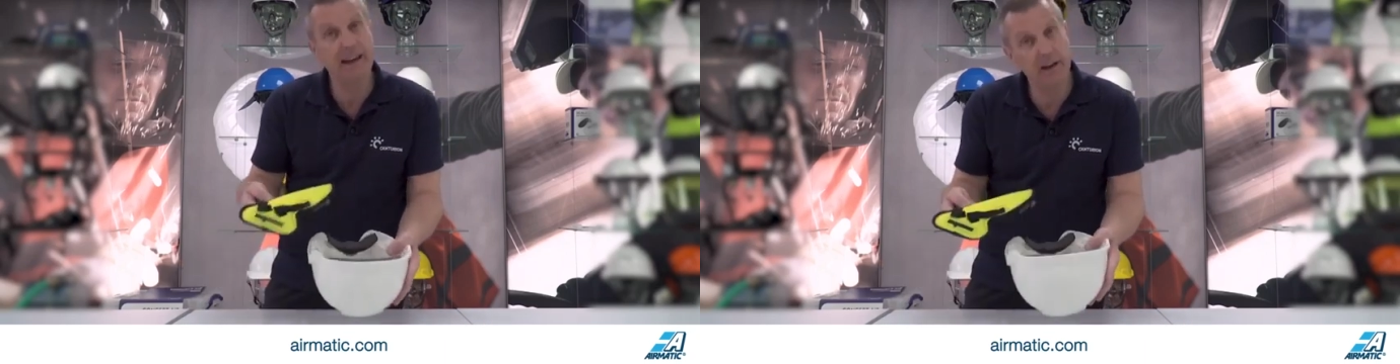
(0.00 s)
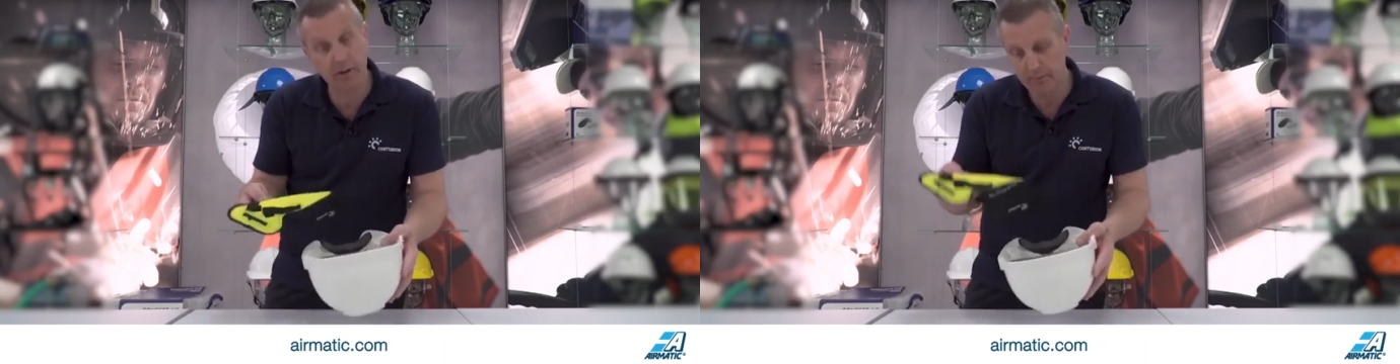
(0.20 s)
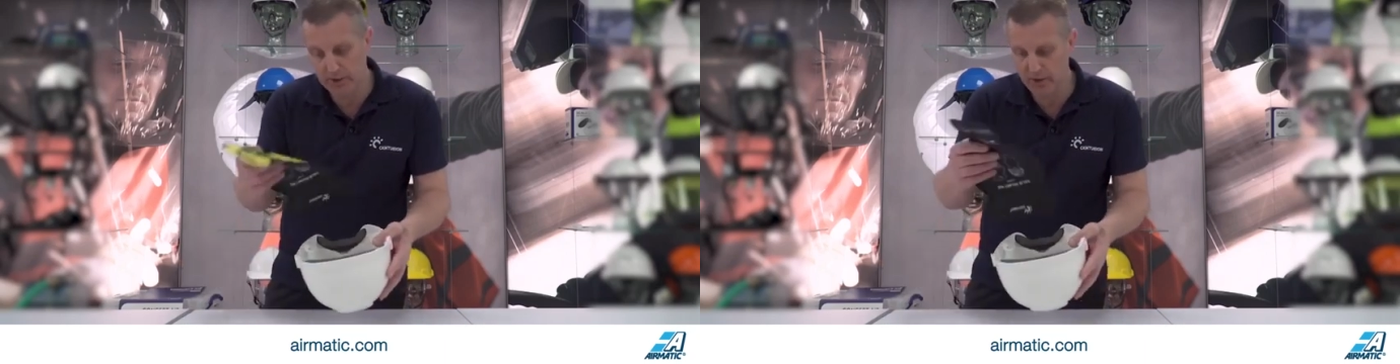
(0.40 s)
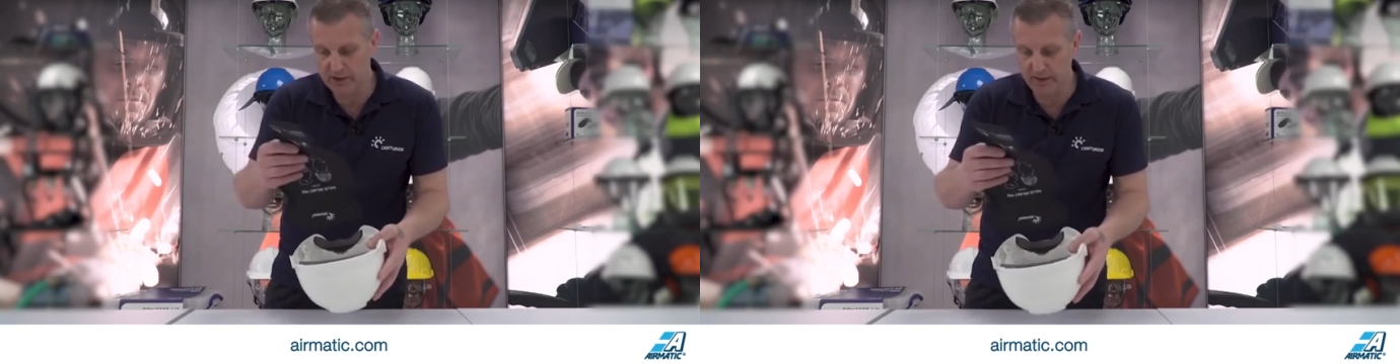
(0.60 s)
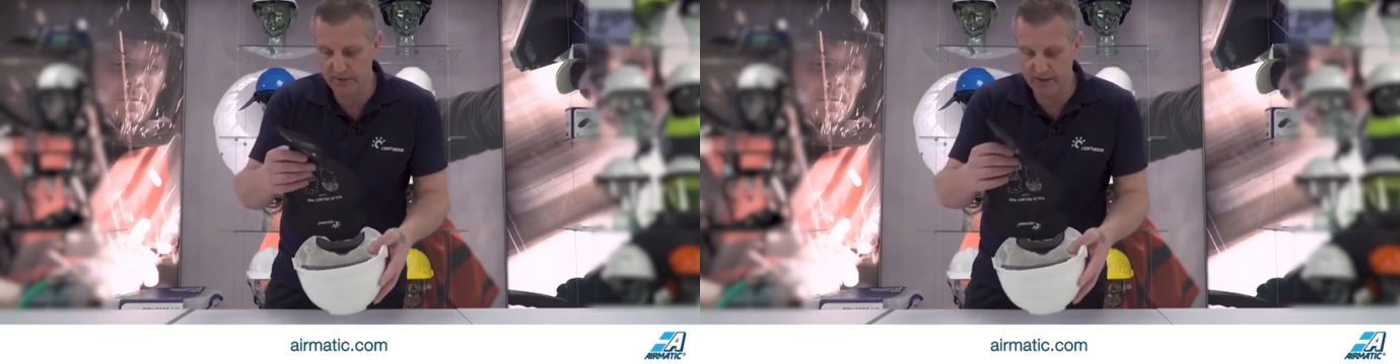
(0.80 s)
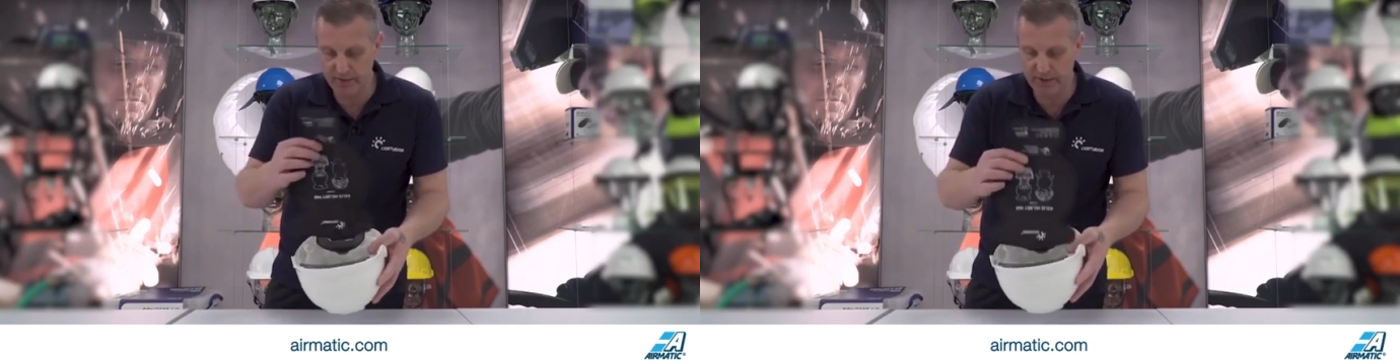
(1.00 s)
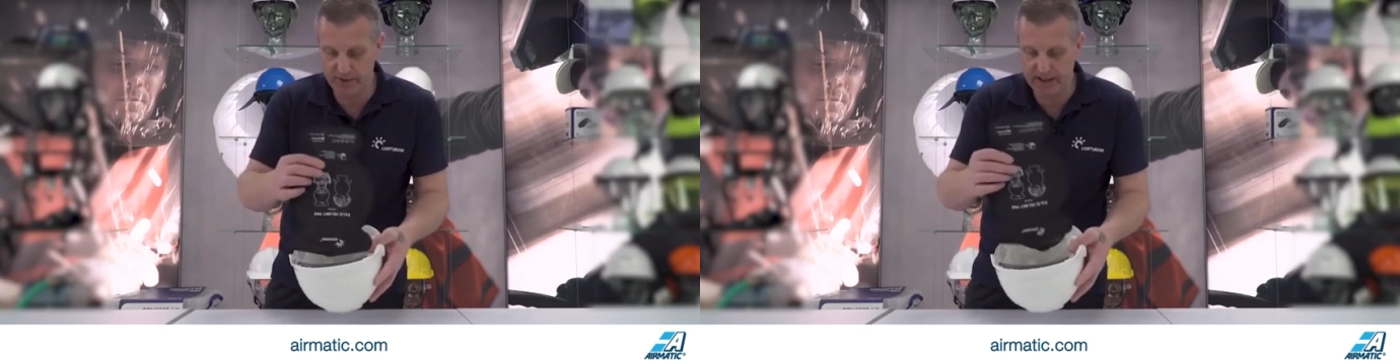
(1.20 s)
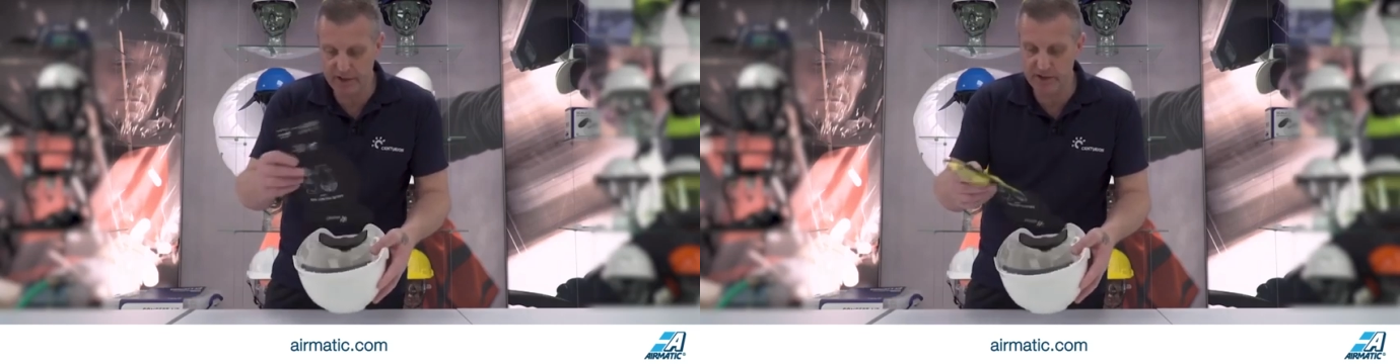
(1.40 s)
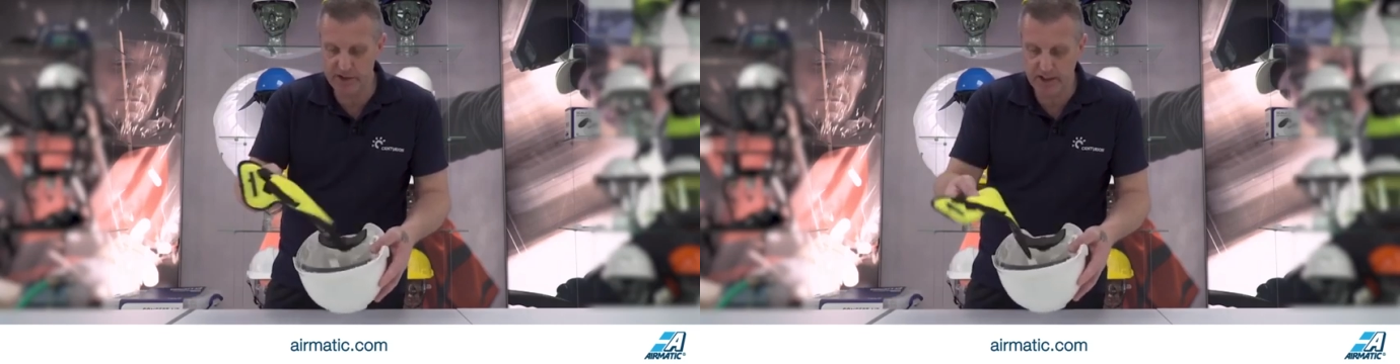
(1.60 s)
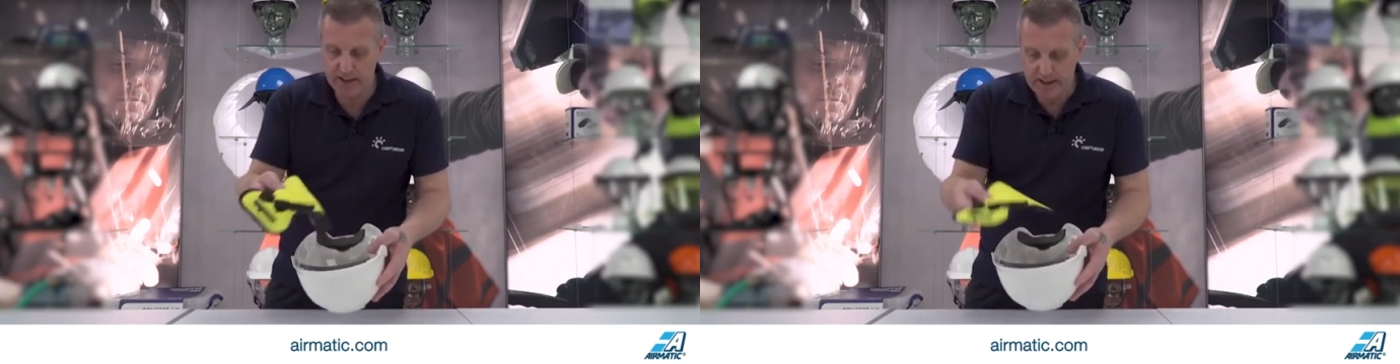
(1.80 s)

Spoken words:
Here I'm using the Nexus.